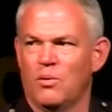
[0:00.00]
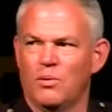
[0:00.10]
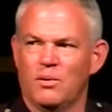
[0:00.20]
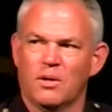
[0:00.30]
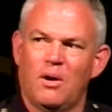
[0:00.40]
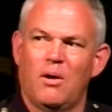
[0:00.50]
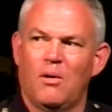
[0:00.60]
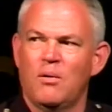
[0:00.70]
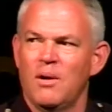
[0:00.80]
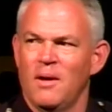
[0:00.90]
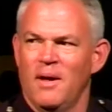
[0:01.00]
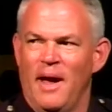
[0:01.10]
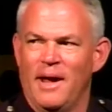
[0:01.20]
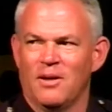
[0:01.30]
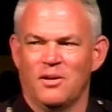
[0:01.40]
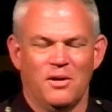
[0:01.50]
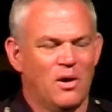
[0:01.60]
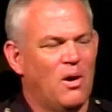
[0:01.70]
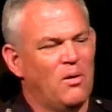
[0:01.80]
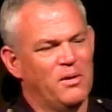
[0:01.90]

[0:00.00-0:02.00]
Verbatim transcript: on the call, handling the call,